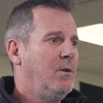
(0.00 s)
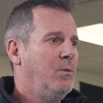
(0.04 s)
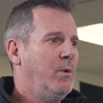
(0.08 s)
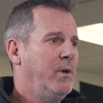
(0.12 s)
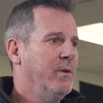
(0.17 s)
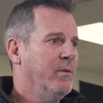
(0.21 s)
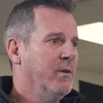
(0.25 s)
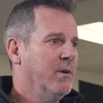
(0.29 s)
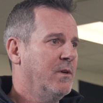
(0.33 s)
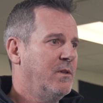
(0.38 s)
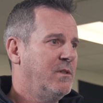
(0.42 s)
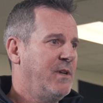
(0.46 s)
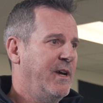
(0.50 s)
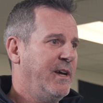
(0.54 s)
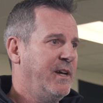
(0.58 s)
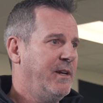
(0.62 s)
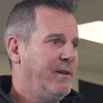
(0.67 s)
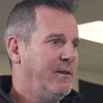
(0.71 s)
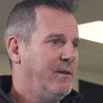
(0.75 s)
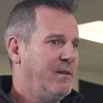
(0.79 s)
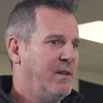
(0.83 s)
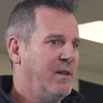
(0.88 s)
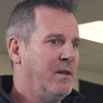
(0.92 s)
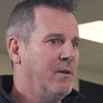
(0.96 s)
We were
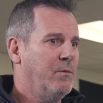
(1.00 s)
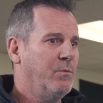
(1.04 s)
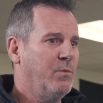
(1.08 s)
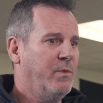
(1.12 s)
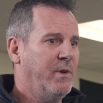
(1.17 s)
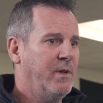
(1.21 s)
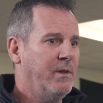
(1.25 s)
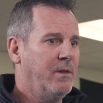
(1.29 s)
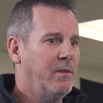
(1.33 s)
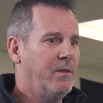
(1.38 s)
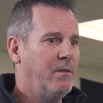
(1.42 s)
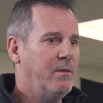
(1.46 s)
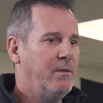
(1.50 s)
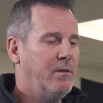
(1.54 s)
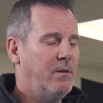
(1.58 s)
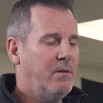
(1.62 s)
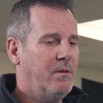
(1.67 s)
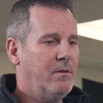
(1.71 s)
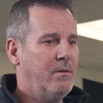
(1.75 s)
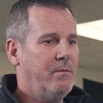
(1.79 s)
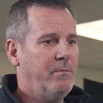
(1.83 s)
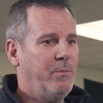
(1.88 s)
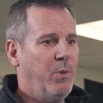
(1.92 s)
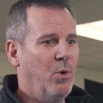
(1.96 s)
tight-knit with
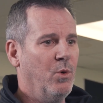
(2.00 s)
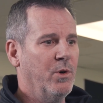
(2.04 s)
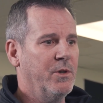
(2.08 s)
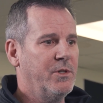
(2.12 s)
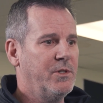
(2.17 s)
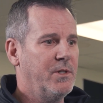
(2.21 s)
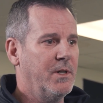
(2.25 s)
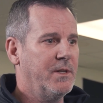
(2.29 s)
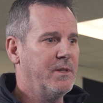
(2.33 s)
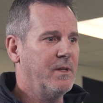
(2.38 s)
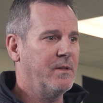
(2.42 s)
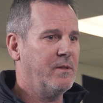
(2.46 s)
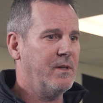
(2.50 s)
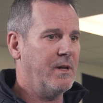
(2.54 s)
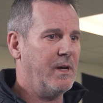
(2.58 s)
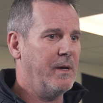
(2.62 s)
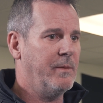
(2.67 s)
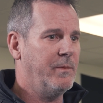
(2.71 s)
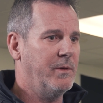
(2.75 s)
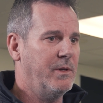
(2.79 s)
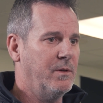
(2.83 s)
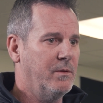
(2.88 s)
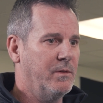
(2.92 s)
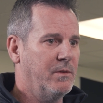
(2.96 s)
Porsche at the
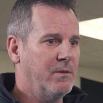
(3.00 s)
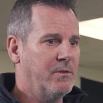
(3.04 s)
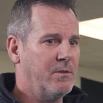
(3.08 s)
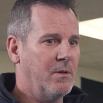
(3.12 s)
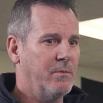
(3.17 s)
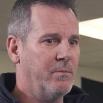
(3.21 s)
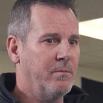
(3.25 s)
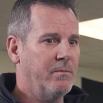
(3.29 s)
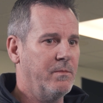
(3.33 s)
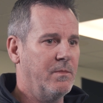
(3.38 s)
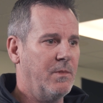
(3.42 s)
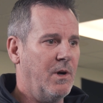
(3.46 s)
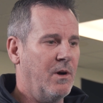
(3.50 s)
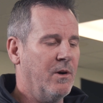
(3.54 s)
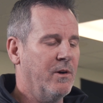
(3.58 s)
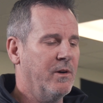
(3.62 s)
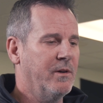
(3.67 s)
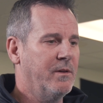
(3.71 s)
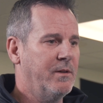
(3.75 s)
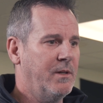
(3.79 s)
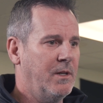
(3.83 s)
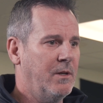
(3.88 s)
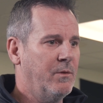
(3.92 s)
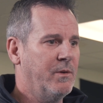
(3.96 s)
time, doing some
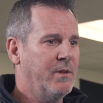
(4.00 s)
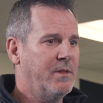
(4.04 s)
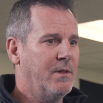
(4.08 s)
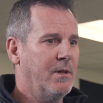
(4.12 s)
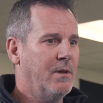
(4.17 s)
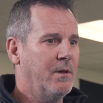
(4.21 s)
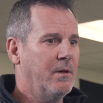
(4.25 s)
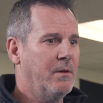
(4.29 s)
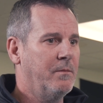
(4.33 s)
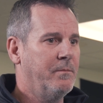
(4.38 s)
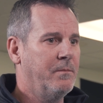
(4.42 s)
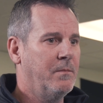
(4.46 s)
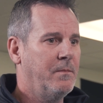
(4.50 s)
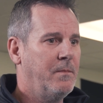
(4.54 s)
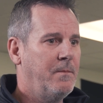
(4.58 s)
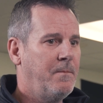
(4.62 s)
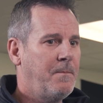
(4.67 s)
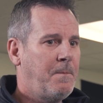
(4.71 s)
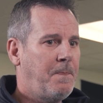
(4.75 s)
R&D with them